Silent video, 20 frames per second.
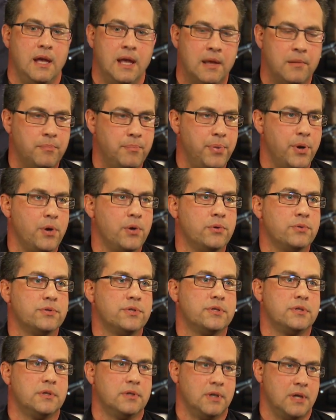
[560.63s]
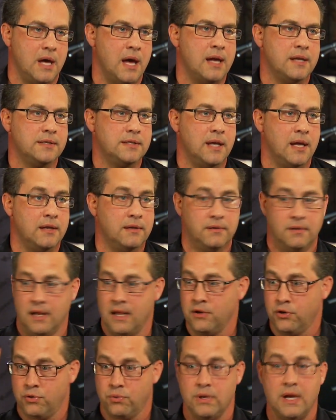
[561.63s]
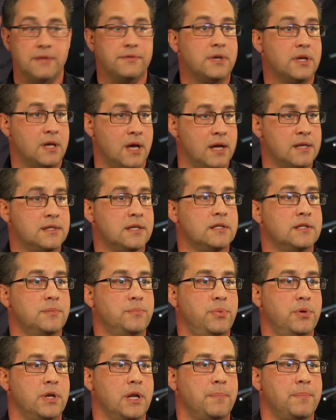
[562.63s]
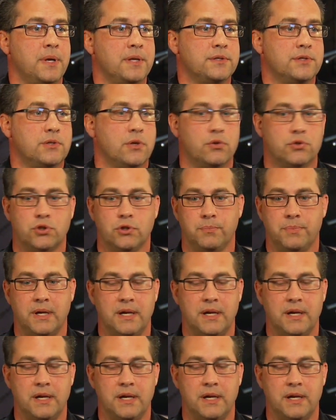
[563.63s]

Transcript: and post content and create the content to put up on social.